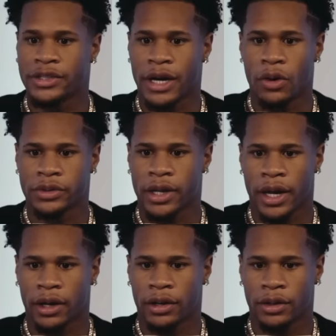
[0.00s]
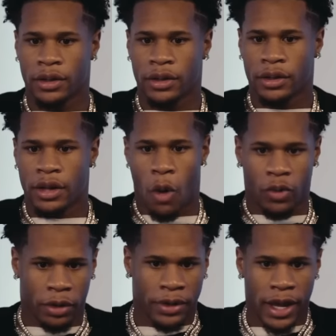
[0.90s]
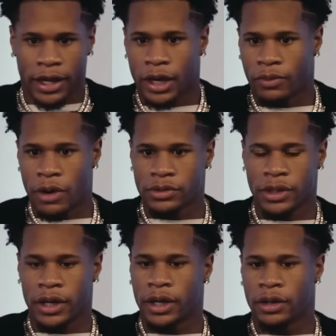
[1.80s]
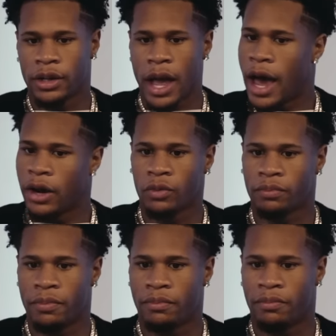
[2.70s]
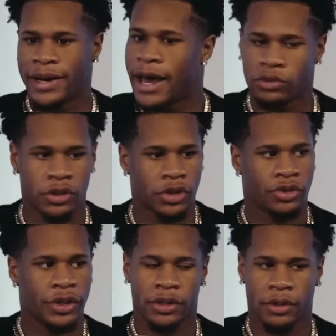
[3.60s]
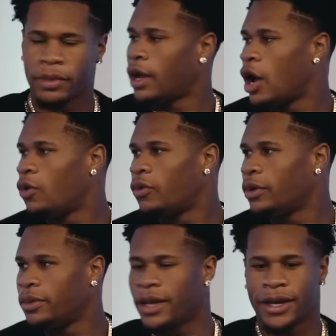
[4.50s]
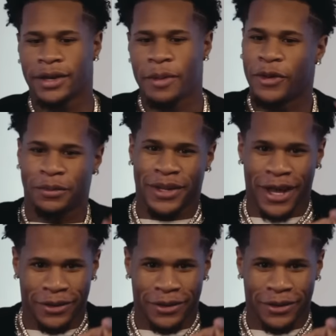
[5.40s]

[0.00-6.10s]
and I was like, I want to be like him when I was a kid. I do not My dad was in the streets. I'm like, I don't want to be like him. I want to be like